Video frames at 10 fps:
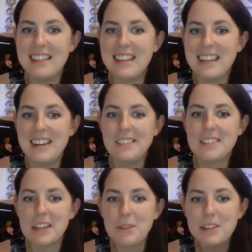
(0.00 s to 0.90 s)
link out because
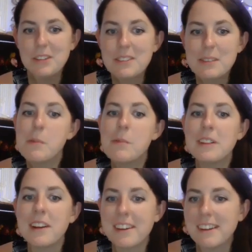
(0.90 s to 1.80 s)
I know we do have some people
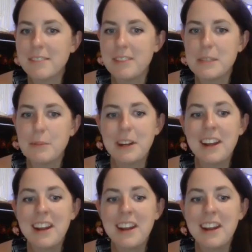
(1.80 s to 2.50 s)
that aren't on Facebook.